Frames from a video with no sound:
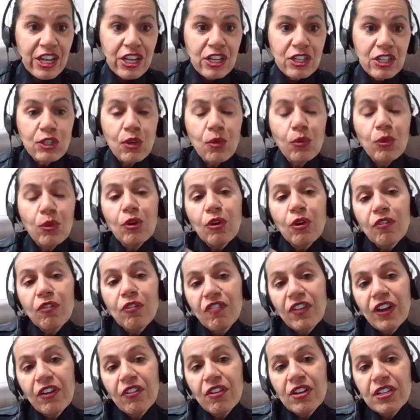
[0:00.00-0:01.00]
So there
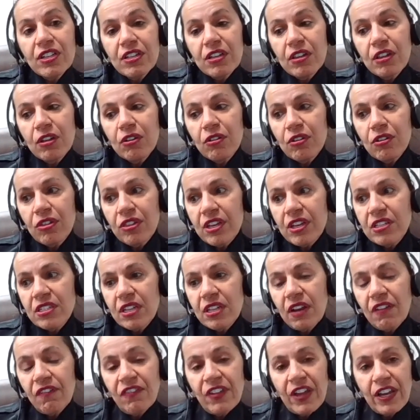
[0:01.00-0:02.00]
are things
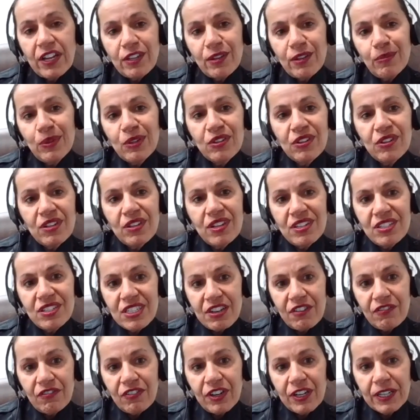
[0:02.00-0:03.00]
that affect communities
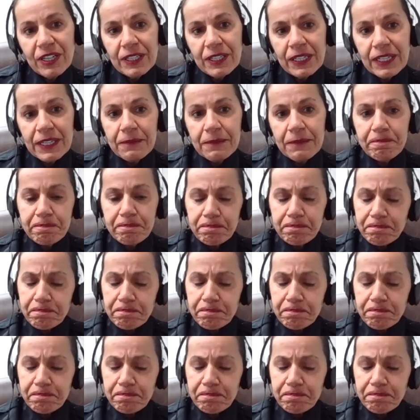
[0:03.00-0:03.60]
differently.